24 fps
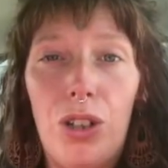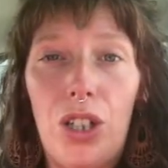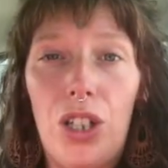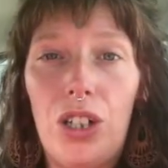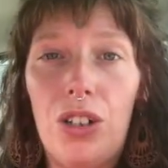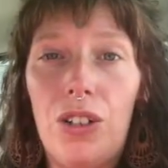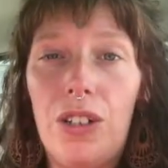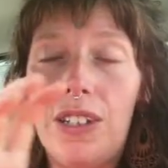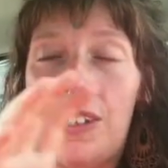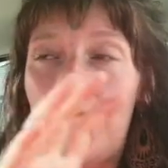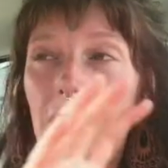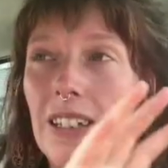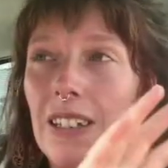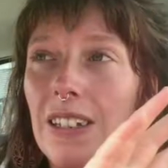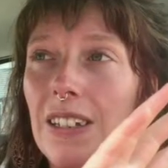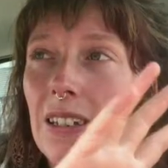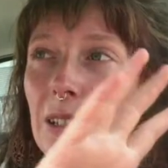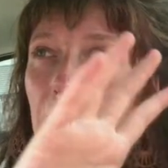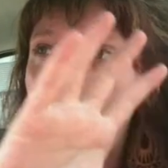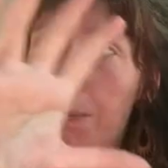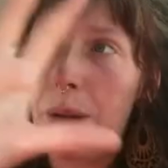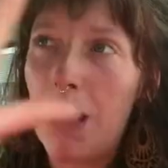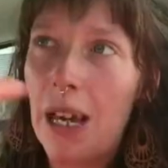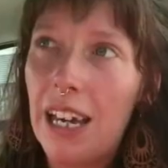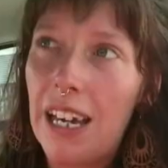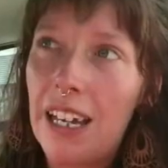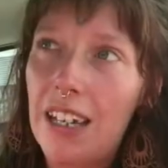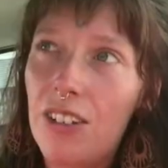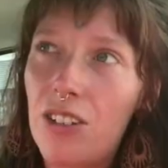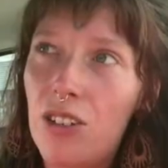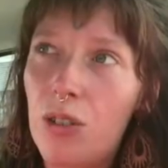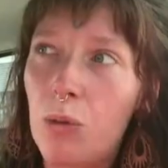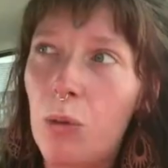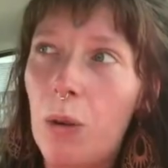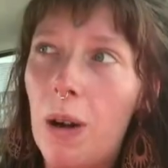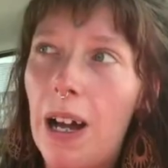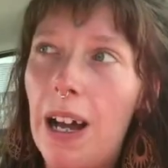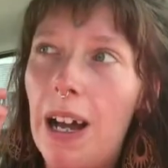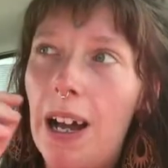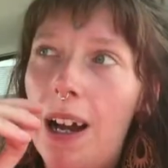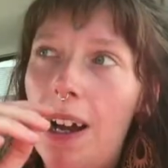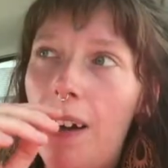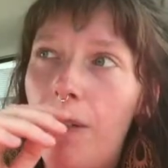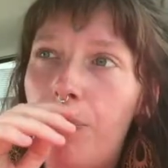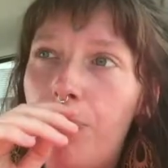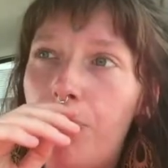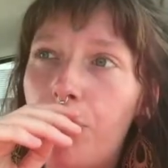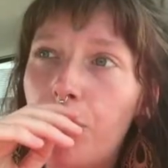You know, it's this space
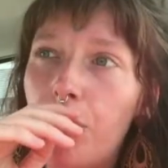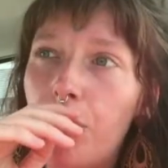where